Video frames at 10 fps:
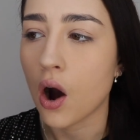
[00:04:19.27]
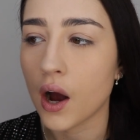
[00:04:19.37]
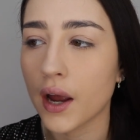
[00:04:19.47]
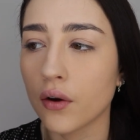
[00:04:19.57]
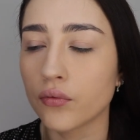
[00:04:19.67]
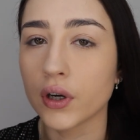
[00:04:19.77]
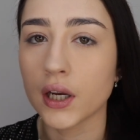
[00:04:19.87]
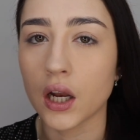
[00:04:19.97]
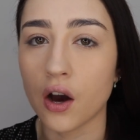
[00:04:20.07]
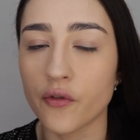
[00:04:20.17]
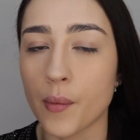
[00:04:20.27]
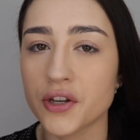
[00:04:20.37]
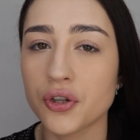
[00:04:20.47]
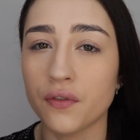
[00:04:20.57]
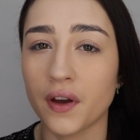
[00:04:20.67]
I really love
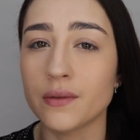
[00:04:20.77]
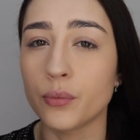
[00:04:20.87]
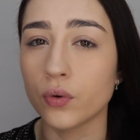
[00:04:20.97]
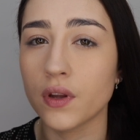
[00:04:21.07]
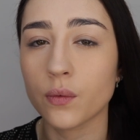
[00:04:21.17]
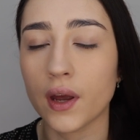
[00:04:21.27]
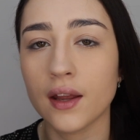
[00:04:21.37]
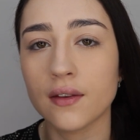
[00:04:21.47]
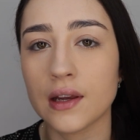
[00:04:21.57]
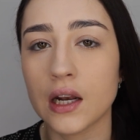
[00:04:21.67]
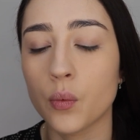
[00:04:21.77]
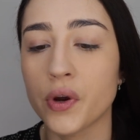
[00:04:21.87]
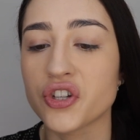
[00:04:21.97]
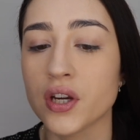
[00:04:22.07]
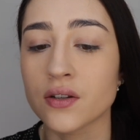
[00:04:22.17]
my Too Faced Born This Way concealer,
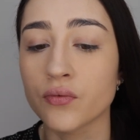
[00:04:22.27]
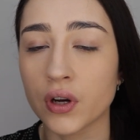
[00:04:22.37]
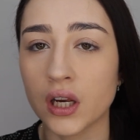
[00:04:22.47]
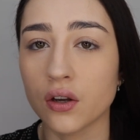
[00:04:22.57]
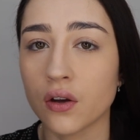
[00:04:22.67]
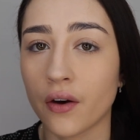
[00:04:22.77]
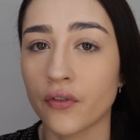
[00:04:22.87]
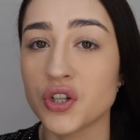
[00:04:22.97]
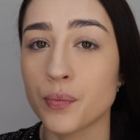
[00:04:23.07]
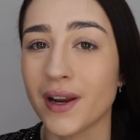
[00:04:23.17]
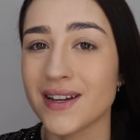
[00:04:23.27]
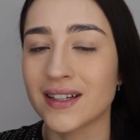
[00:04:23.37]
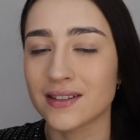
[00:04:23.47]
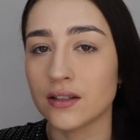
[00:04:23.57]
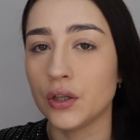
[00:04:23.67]
which is a really good coverage, but it
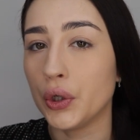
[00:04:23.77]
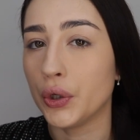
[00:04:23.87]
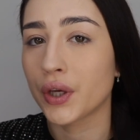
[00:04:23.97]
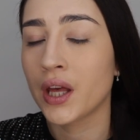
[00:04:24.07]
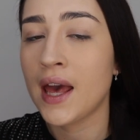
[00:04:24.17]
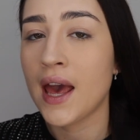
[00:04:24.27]
doesn't look